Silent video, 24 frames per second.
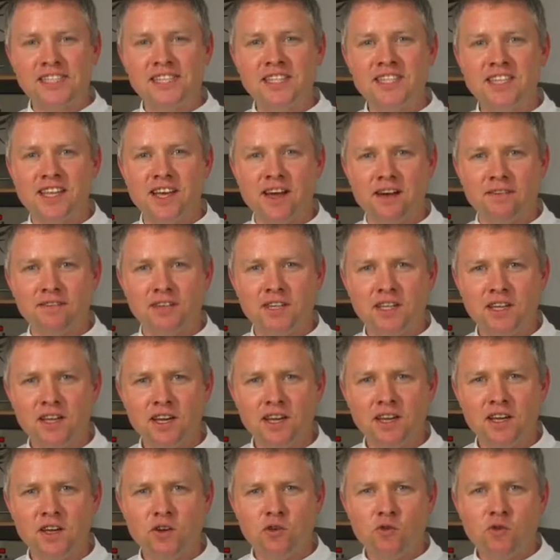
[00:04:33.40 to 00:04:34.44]
into the oven
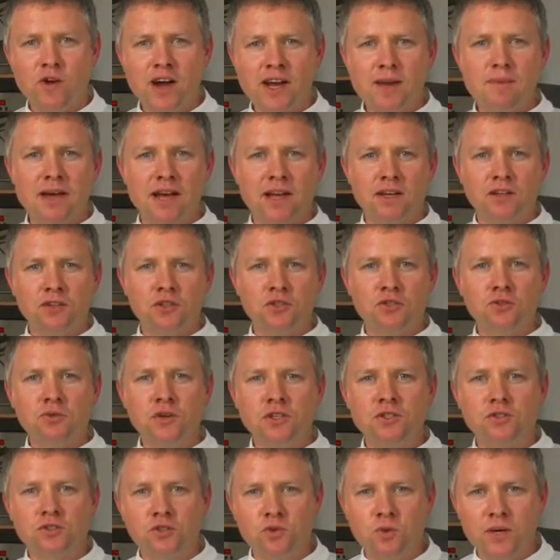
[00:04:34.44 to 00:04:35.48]
around about
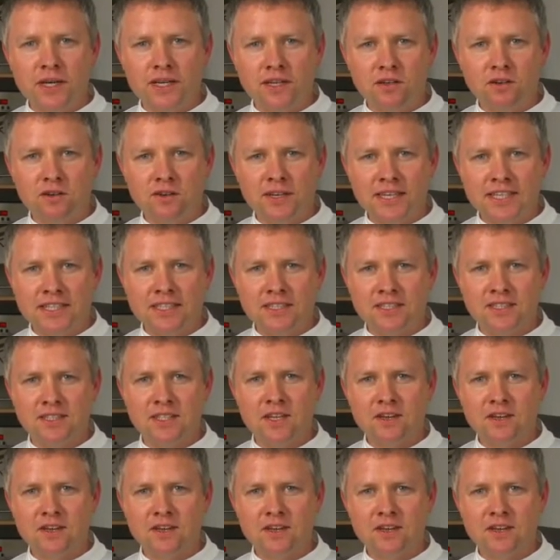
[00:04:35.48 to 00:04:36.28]
220 degrees